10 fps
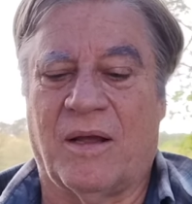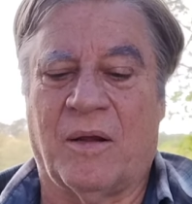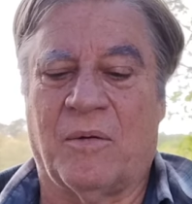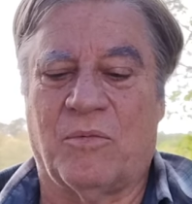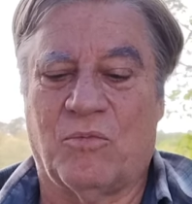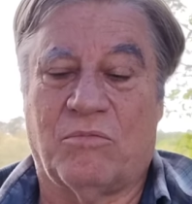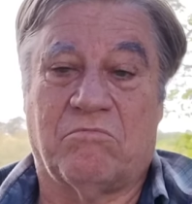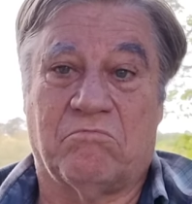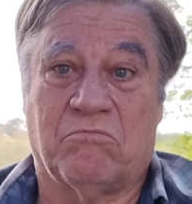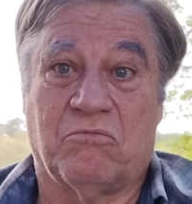And
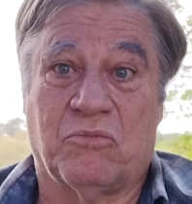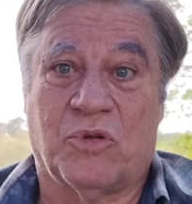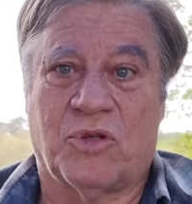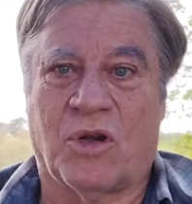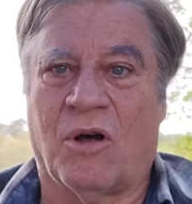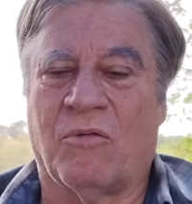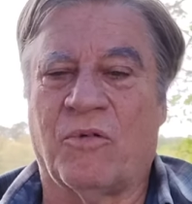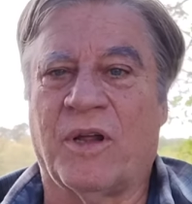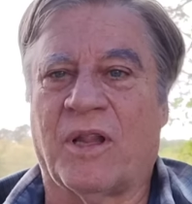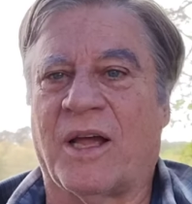Saul,
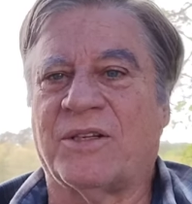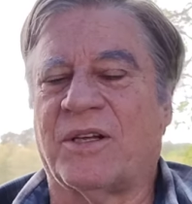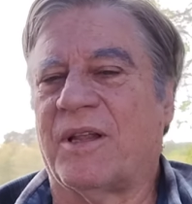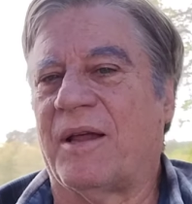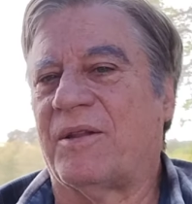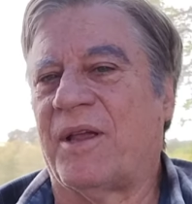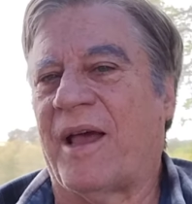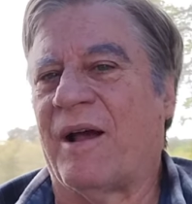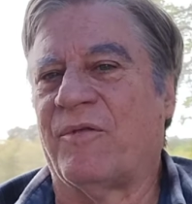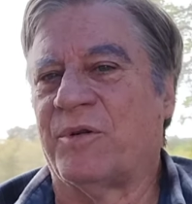realizing that the
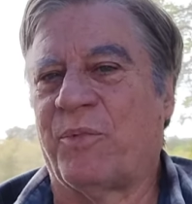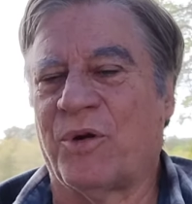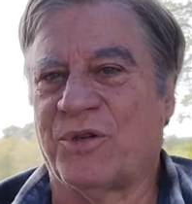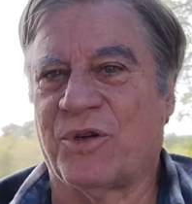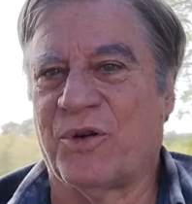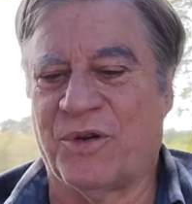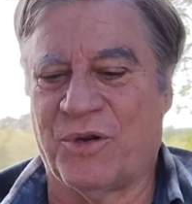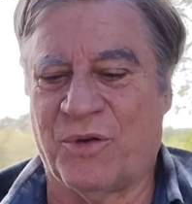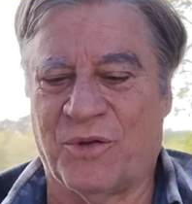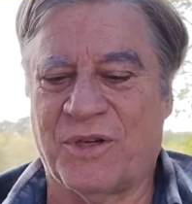average person couldn't
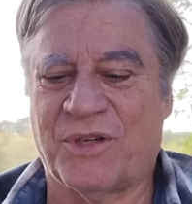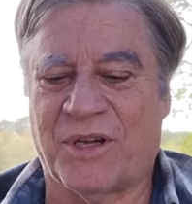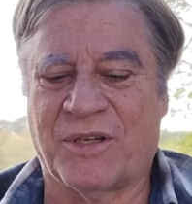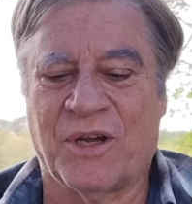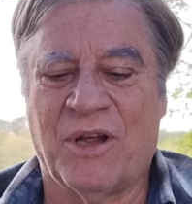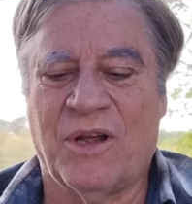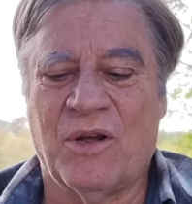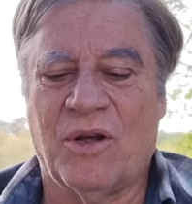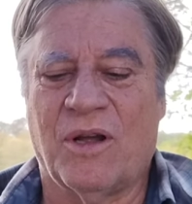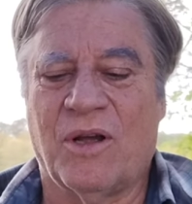do this, says,
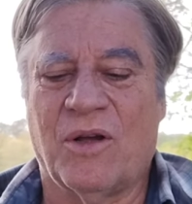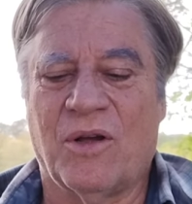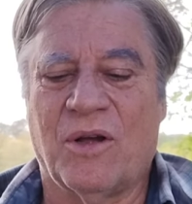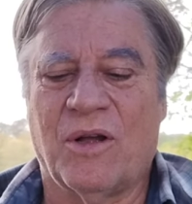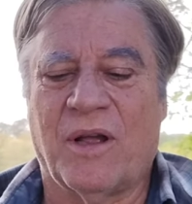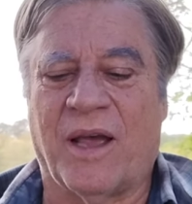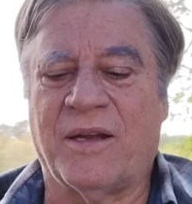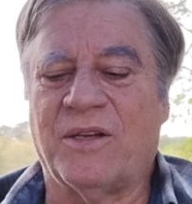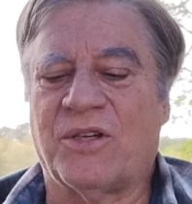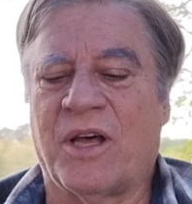
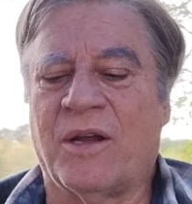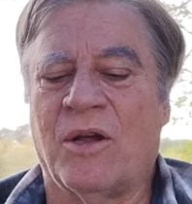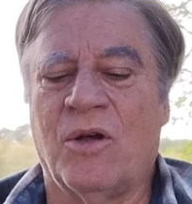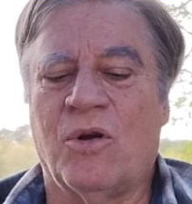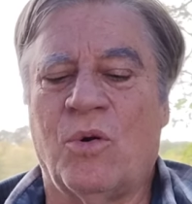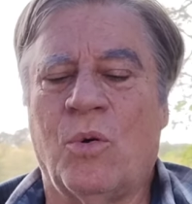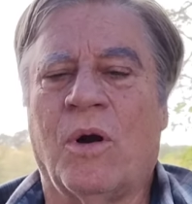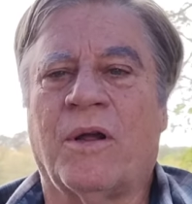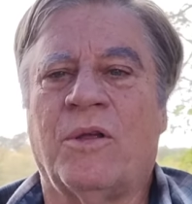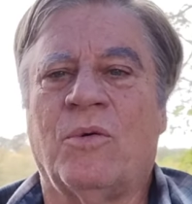and he said, "Who
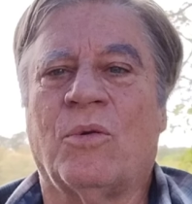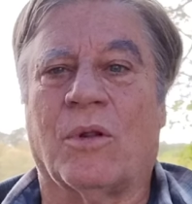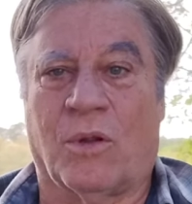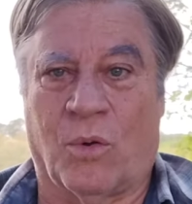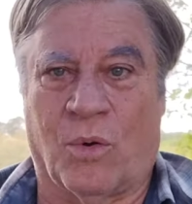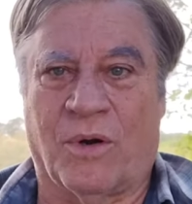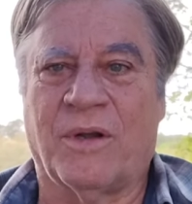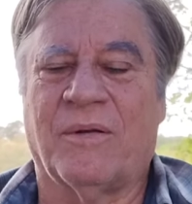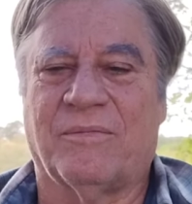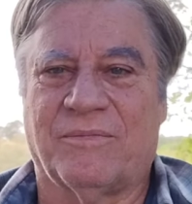are you, Lord?"